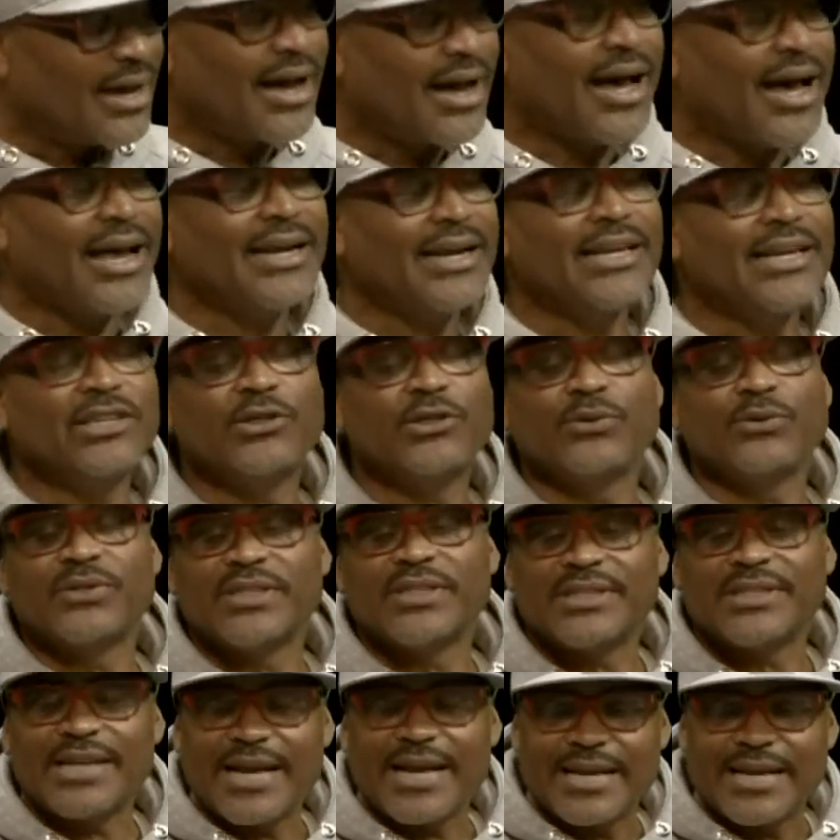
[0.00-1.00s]
I need to
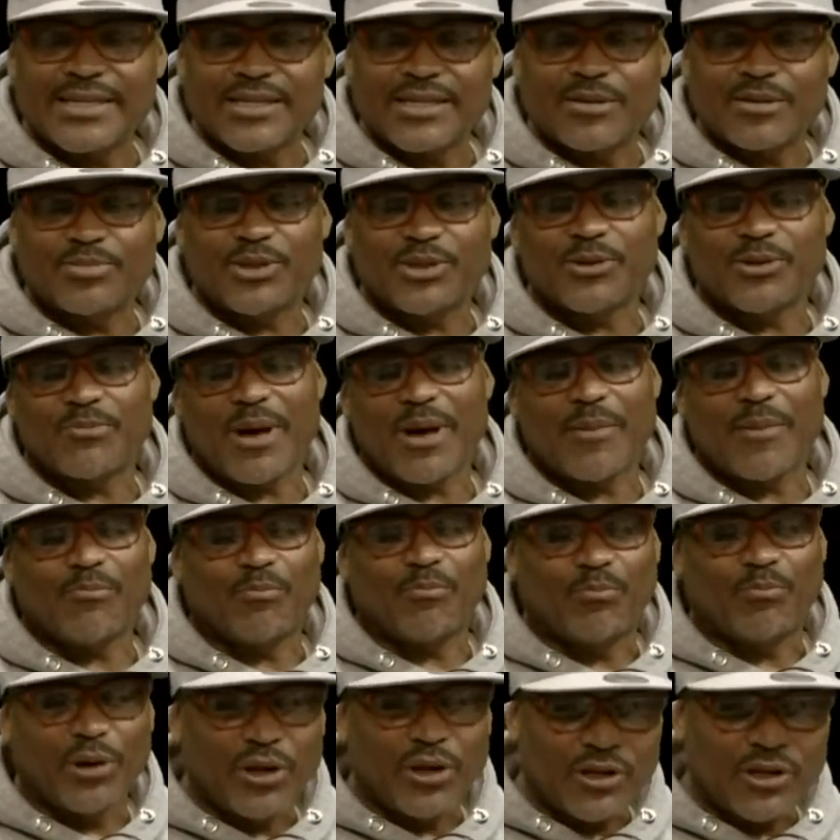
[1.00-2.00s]
stand up to my
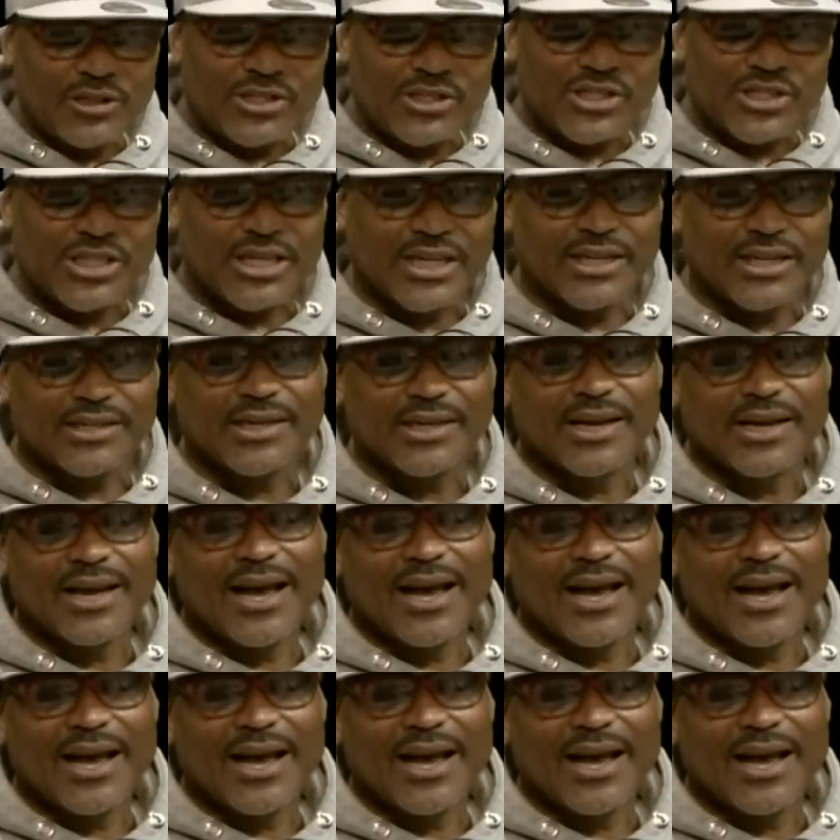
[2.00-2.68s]
bullshit.